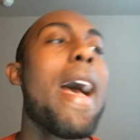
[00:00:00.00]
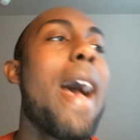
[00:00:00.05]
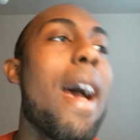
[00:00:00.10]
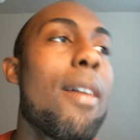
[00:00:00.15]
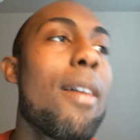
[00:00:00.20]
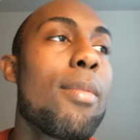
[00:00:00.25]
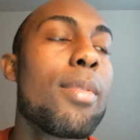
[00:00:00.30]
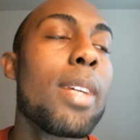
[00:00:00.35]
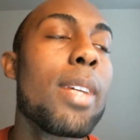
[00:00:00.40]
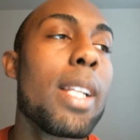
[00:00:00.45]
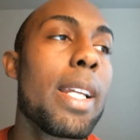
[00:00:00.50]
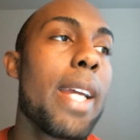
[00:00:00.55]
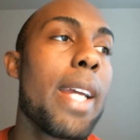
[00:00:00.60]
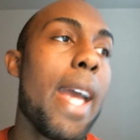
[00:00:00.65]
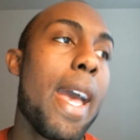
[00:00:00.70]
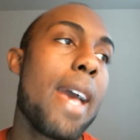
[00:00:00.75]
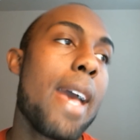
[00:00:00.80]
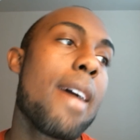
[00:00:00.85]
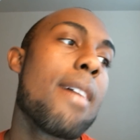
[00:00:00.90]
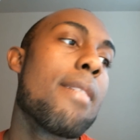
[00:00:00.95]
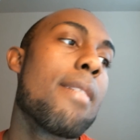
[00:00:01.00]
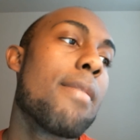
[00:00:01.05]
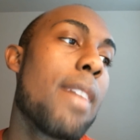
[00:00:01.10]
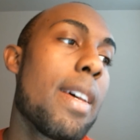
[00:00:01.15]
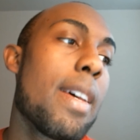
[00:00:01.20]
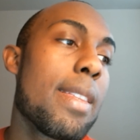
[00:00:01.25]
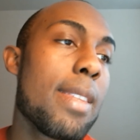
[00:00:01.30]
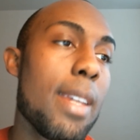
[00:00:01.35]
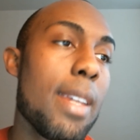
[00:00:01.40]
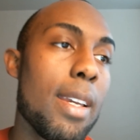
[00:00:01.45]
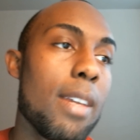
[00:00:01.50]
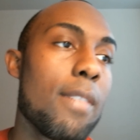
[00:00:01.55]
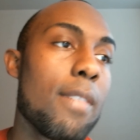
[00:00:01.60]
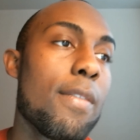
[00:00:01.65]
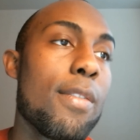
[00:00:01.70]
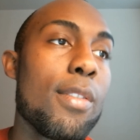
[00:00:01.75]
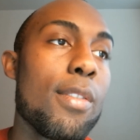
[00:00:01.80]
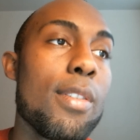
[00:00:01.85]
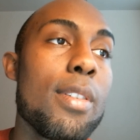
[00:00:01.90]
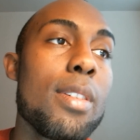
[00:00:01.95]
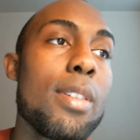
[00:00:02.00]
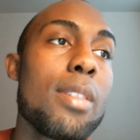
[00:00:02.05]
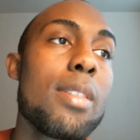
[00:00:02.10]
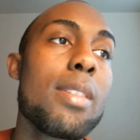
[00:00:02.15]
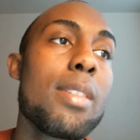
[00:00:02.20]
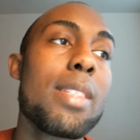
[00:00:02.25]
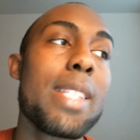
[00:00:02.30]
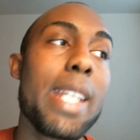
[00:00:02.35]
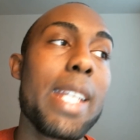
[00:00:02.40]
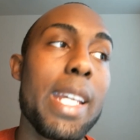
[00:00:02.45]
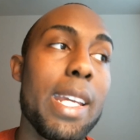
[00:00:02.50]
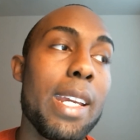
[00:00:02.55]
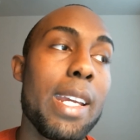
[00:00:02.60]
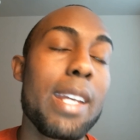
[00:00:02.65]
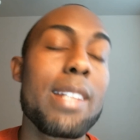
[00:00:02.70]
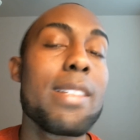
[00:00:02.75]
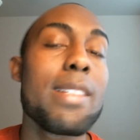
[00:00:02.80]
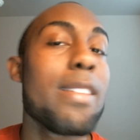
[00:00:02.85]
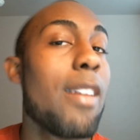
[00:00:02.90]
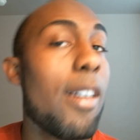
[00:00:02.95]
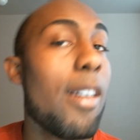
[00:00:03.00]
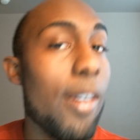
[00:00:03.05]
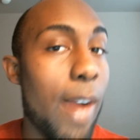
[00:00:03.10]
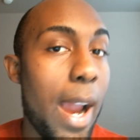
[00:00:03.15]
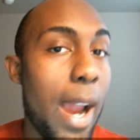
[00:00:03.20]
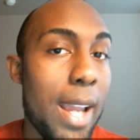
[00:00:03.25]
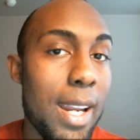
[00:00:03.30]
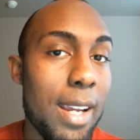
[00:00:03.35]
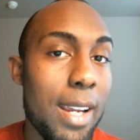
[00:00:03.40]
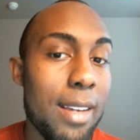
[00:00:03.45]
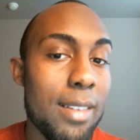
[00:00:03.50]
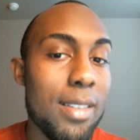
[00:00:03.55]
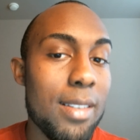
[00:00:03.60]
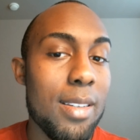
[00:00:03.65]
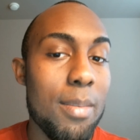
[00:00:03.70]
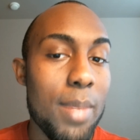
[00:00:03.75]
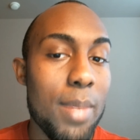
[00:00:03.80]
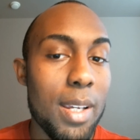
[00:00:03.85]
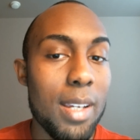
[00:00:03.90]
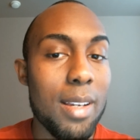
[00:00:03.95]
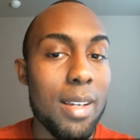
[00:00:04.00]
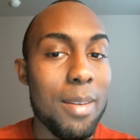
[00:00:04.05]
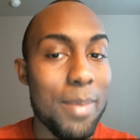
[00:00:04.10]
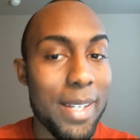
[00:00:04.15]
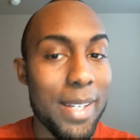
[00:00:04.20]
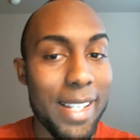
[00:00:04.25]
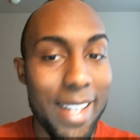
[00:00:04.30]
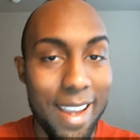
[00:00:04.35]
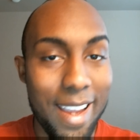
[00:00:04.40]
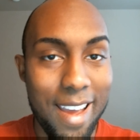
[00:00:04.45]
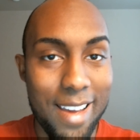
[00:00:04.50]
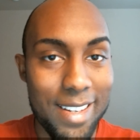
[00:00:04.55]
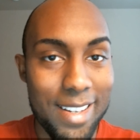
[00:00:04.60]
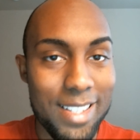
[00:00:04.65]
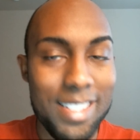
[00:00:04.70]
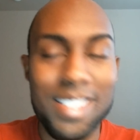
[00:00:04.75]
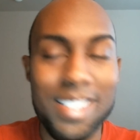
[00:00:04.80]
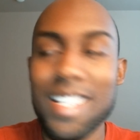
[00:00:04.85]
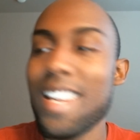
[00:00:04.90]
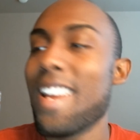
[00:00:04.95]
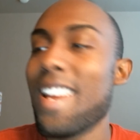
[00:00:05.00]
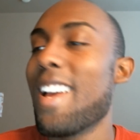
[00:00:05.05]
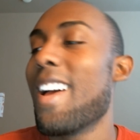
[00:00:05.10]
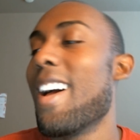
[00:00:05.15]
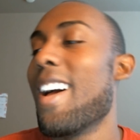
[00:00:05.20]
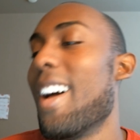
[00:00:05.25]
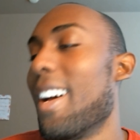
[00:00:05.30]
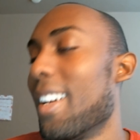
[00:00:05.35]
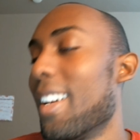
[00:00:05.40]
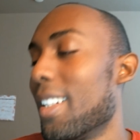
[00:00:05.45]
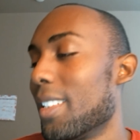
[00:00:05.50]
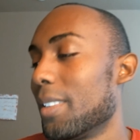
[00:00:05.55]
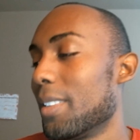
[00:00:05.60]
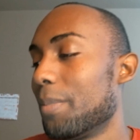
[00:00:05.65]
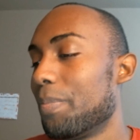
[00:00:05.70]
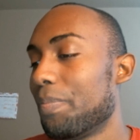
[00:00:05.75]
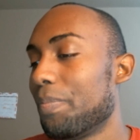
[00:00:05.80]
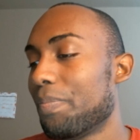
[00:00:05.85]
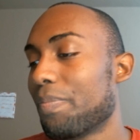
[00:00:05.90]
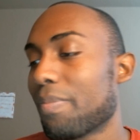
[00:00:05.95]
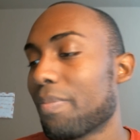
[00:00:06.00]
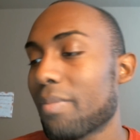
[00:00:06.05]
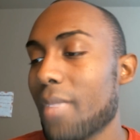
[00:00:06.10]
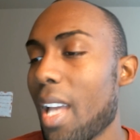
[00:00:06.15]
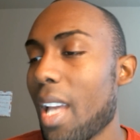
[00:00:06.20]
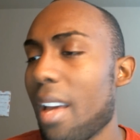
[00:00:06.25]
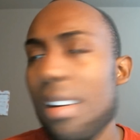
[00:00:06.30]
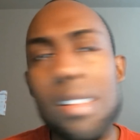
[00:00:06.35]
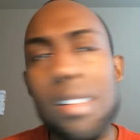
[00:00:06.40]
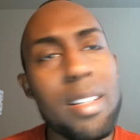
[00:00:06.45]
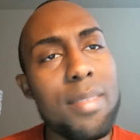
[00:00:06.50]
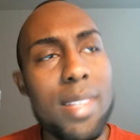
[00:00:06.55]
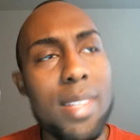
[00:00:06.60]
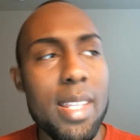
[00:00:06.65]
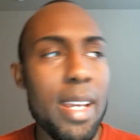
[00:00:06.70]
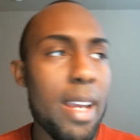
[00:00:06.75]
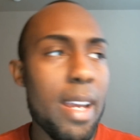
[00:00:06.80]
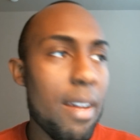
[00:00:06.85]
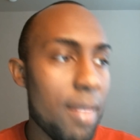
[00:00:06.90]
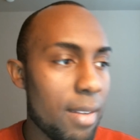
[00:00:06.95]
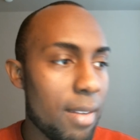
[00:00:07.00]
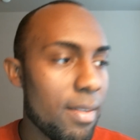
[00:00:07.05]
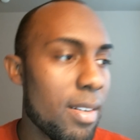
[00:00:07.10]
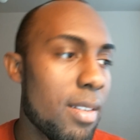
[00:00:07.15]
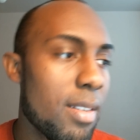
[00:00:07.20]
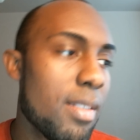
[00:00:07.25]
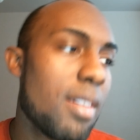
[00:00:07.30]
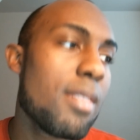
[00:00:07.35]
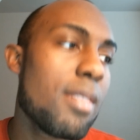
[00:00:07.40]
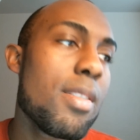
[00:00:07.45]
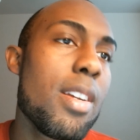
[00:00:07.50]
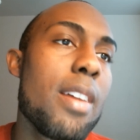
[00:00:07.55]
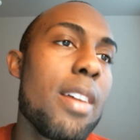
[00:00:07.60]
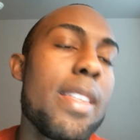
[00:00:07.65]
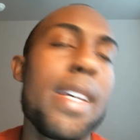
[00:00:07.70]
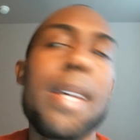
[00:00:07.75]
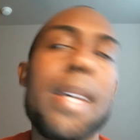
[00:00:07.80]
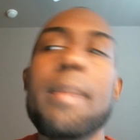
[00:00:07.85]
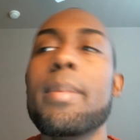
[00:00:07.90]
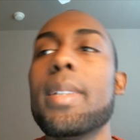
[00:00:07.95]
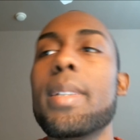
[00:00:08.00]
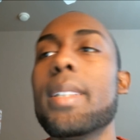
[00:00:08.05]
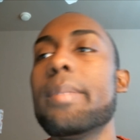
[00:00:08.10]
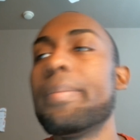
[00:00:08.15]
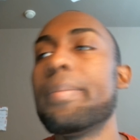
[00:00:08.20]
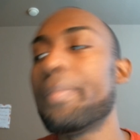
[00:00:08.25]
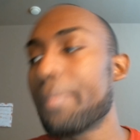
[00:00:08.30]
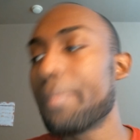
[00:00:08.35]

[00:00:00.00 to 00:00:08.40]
I really have a thing for singing and songwriting, to be completely honest. I don't even think I've ever told y'all that, but